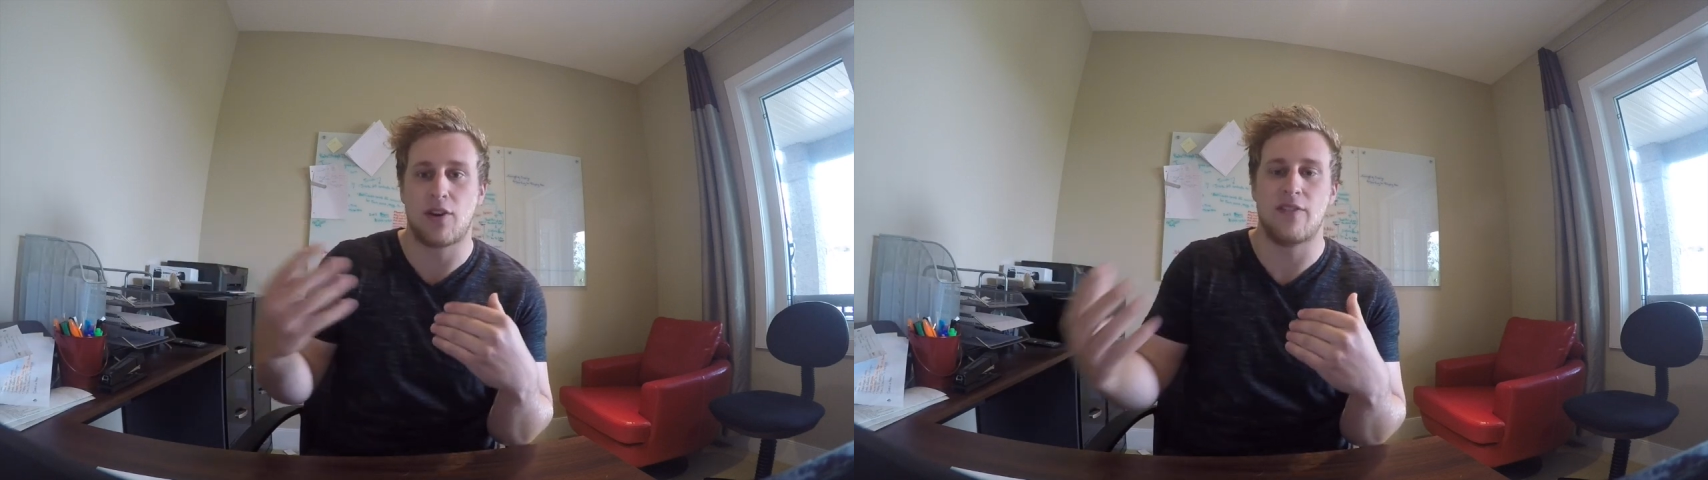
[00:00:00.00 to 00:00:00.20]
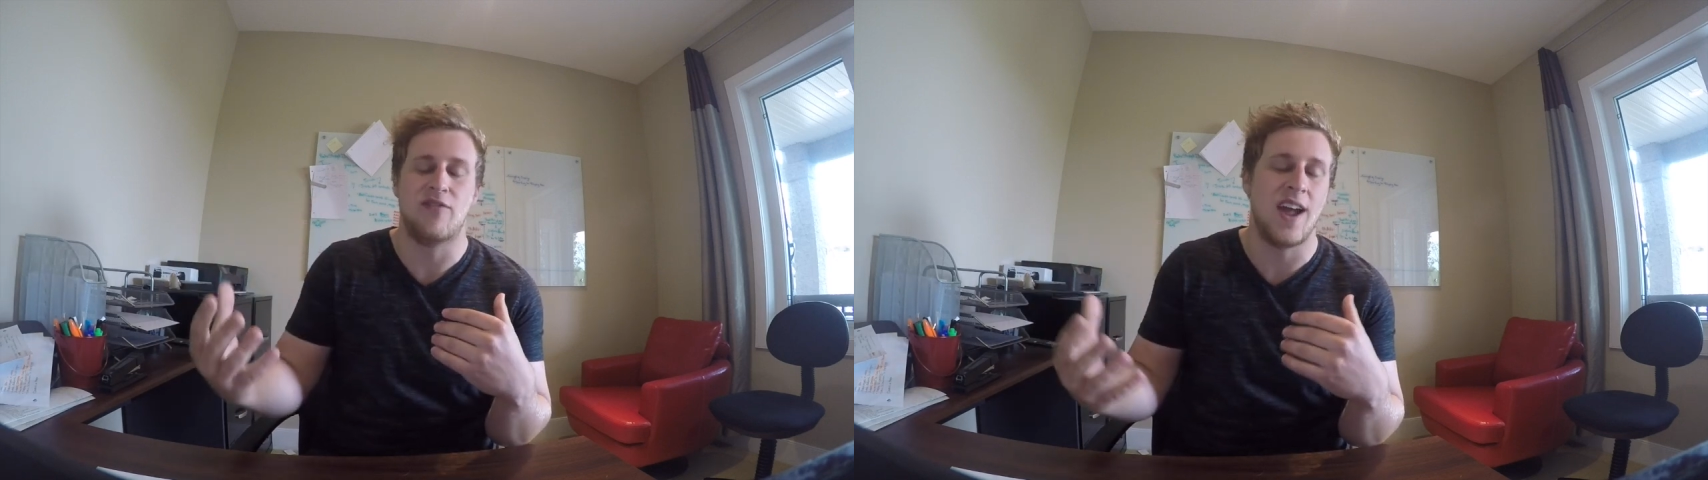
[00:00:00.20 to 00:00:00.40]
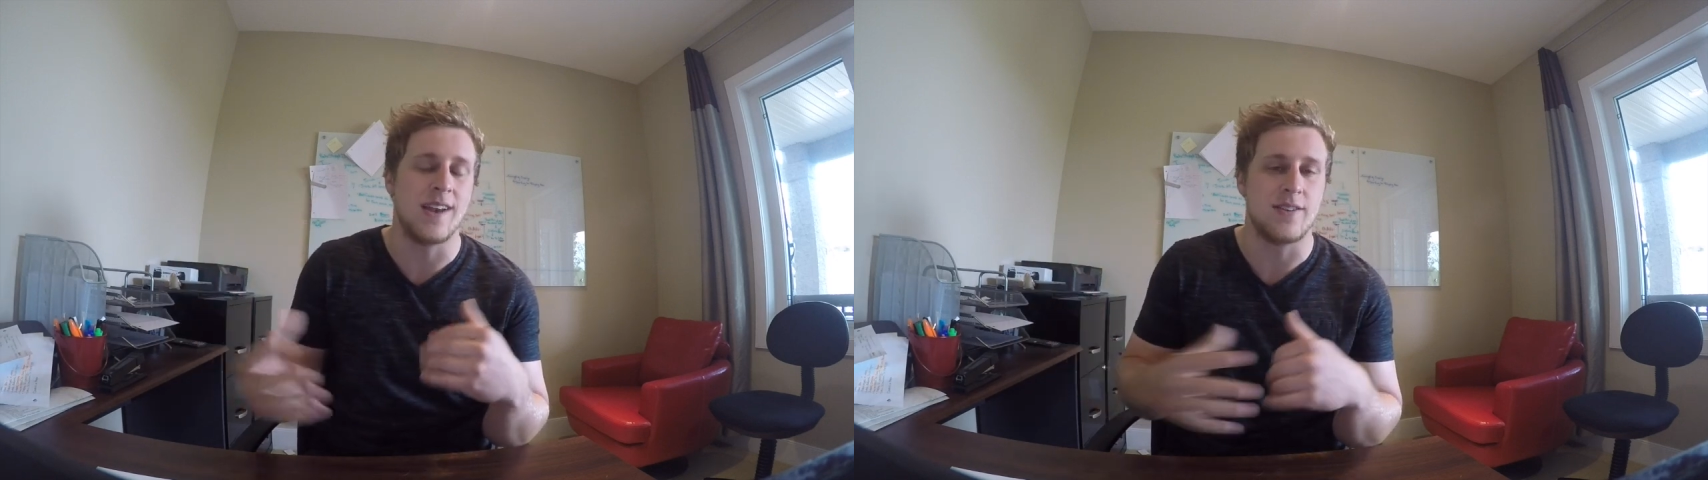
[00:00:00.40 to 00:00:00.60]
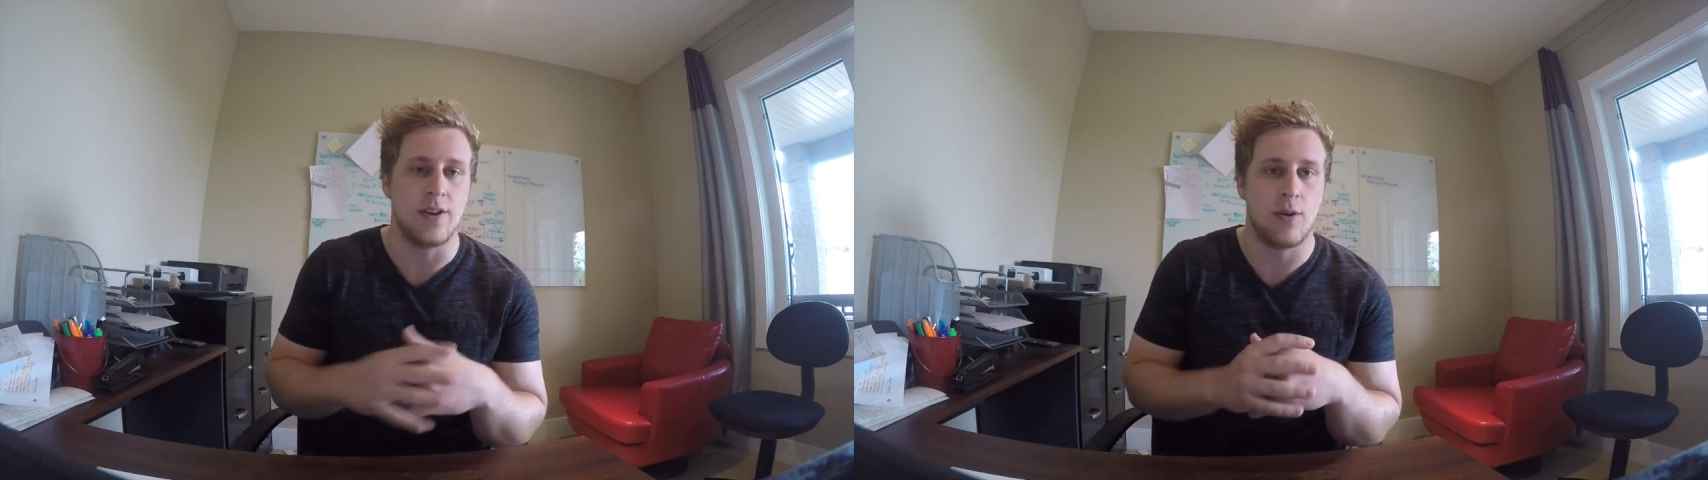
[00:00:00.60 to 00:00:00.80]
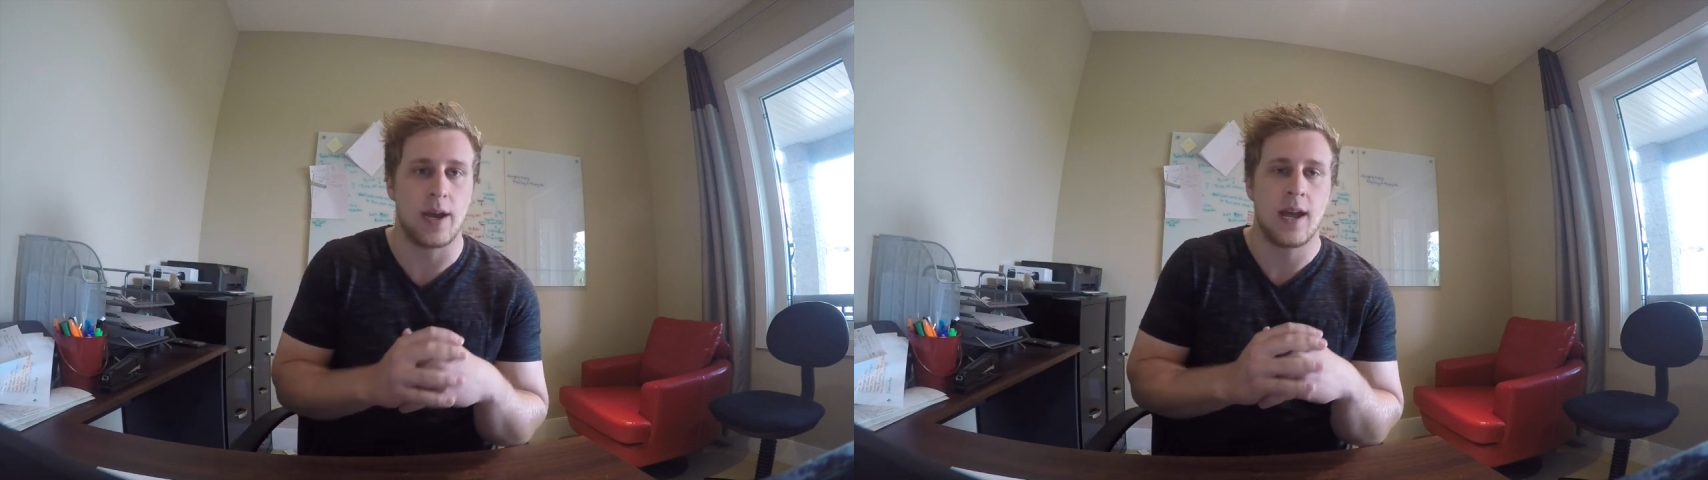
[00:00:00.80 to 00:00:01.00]
like for an
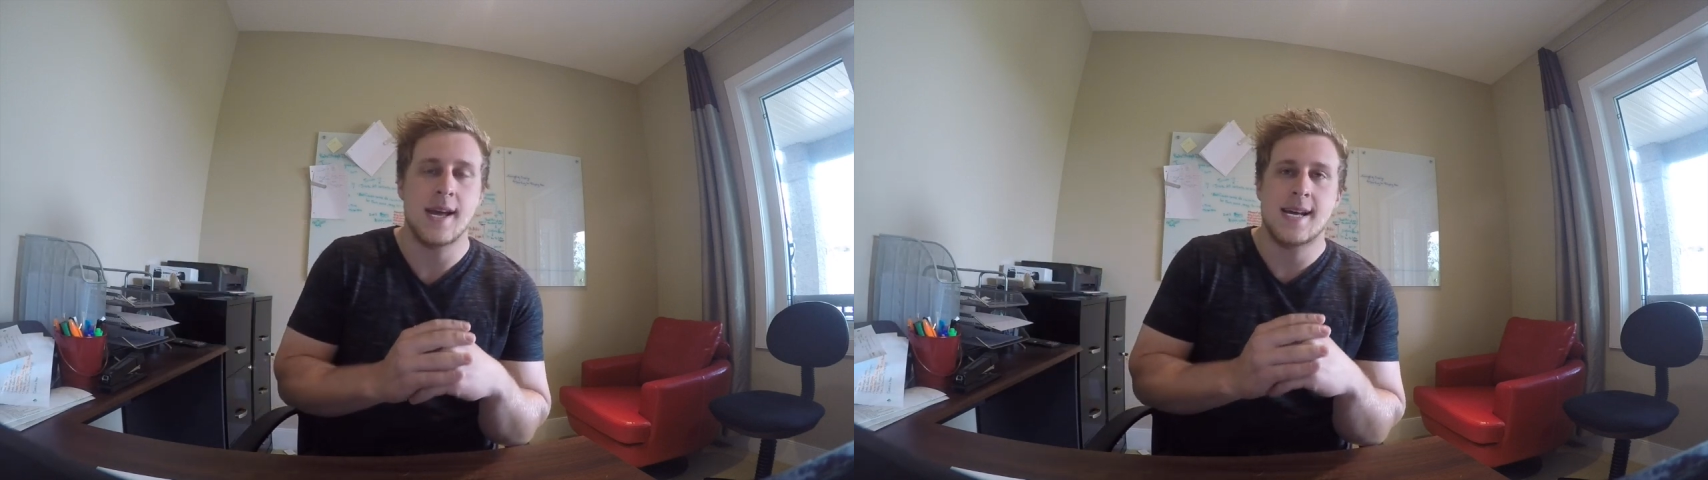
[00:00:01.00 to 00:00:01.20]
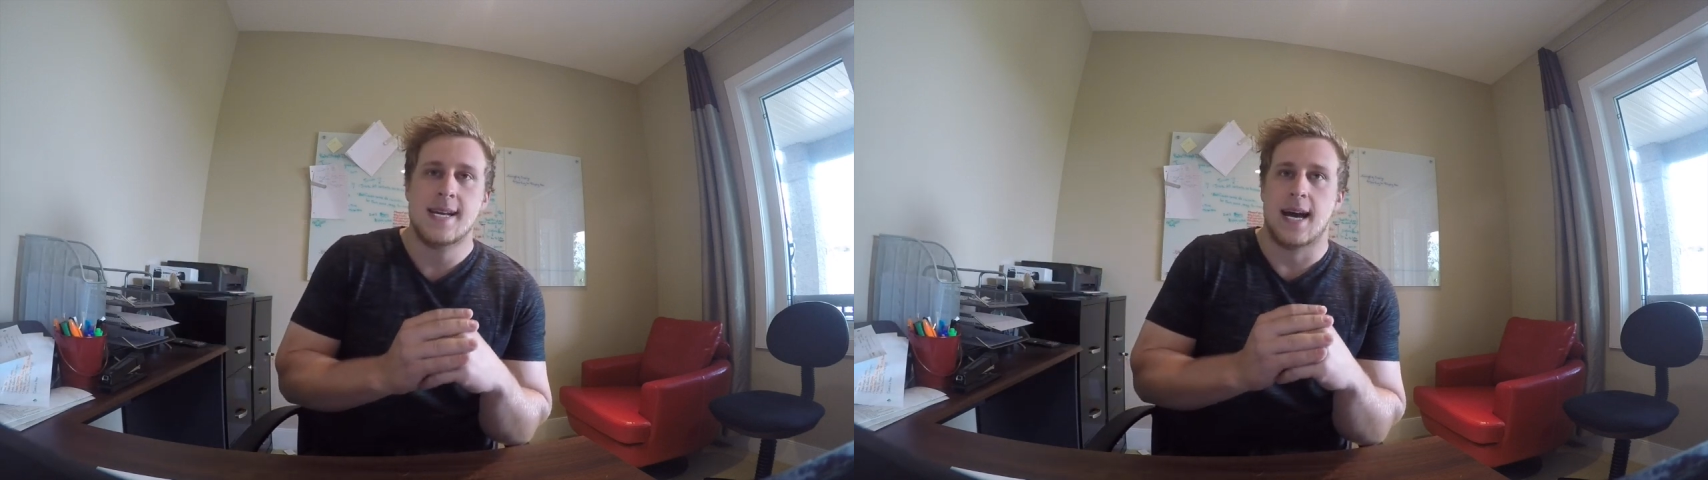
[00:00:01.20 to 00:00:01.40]
event, you know, like